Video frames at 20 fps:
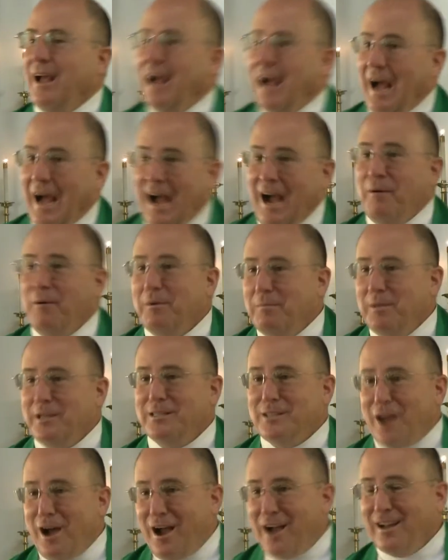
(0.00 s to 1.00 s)
I would be
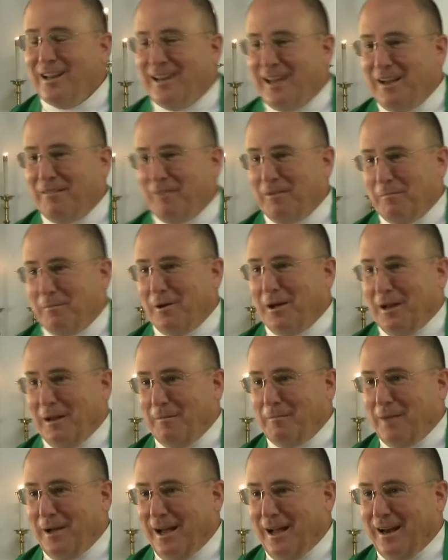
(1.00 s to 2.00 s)
talking to everybody
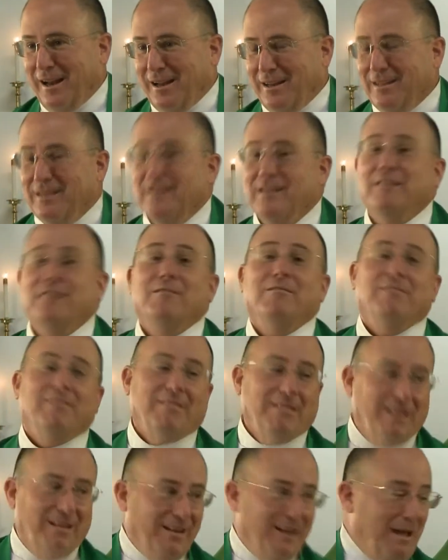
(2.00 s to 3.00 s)
about
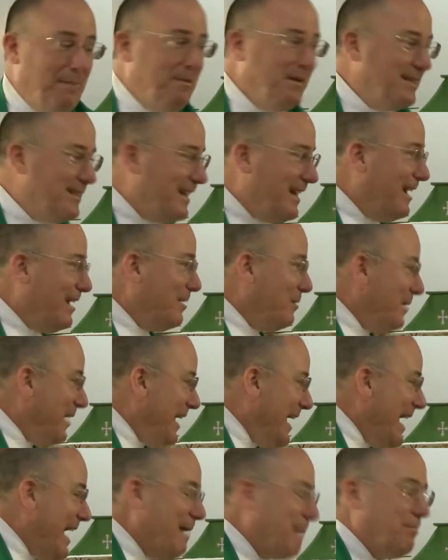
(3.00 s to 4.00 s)
it. Let me tell you what
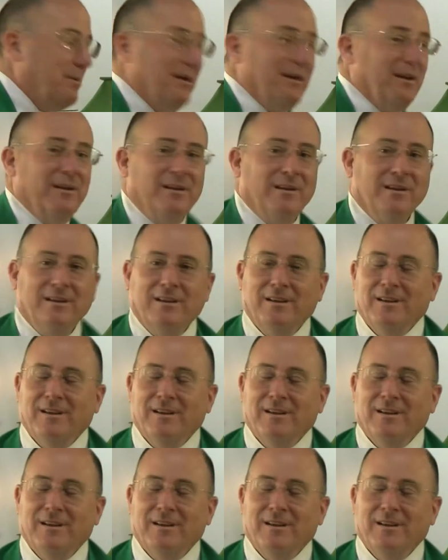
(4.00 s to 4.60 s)
happened.